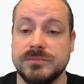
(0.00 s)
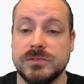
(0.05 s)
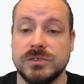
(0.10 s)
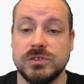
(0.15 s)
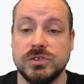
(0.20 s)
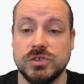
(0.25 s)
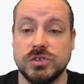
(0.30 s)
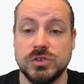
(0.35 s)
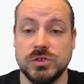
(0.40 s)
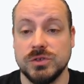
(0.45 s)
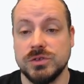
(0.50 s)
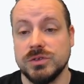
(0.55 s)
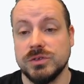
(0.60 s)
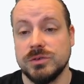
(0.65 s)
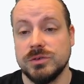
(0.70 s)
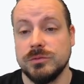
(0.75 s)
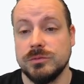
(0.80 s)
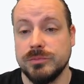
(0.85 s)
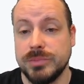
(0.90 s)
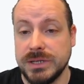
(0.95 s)
should
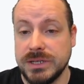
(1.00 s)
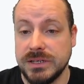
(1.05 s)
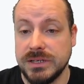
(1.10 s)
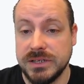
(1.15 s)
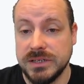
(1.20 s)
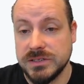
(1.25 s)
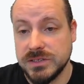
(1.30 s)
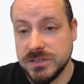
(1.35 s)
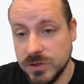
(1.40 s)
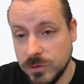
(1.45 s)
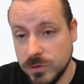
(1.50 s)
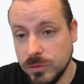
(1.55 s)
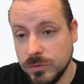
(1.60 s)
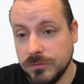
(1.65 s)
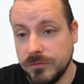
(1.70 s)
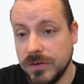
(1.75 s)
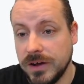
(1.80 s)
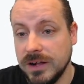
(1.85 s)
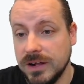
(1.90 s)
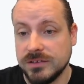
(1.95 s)
be in its own
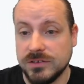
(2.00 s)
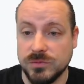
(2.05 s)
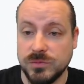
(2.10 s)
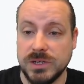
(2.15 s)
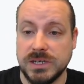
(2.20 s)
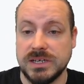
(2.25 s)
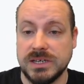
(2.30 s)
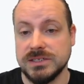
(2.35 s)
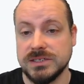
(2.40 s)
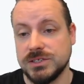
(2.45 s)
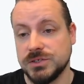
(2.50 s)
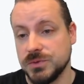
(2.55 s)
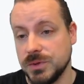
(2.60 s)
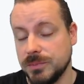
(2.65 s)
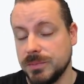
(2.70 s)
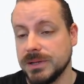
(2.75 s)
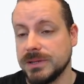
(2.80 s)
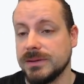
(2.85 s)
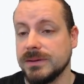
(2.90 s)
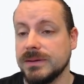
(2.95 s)
file so we can
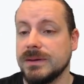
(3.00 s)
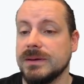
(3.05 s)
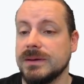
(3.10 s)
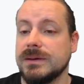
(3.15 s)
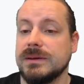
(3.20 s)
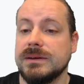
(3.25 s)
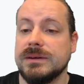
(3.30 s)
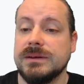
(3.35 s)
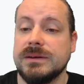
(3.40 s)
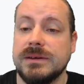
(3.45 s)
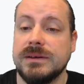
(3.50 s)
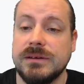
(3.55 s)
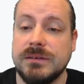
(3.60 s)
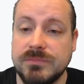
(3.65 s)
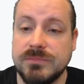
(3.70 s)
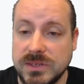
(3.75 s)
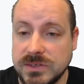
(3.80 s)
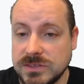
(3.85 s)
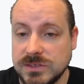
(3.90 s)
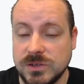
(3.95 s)
strip it.
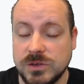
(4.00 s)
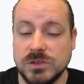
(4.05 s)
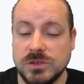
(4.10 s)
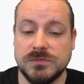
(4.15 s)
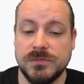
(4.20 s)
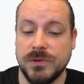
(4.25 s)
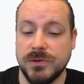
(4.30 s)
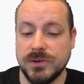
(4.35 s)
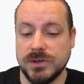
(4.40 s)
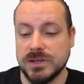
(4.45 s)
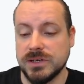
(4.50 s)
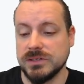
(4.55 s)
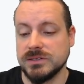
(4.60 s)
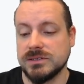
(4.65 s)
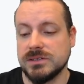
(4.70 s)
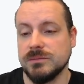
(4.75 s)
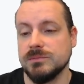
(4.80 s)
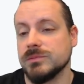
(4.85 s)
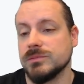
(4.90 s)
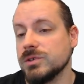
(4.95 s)
This is also very
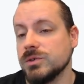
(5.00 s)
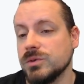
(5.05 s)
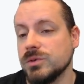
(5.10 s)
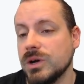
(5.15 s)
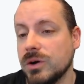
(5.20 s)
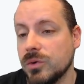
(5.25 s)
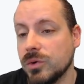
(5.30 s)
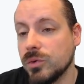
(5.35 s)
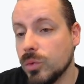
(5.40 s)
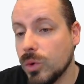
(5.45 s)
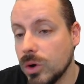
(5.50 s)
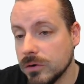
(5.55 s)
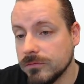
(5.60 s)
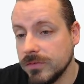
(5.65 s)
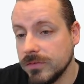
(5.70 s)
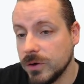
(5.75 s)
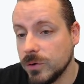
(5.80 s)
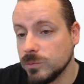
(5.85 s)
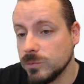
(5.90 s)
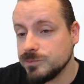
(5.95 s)
custom to our
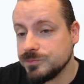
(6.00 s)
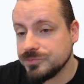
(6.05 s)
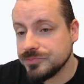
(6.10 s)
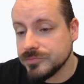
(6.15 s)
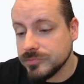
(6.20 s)
workflow.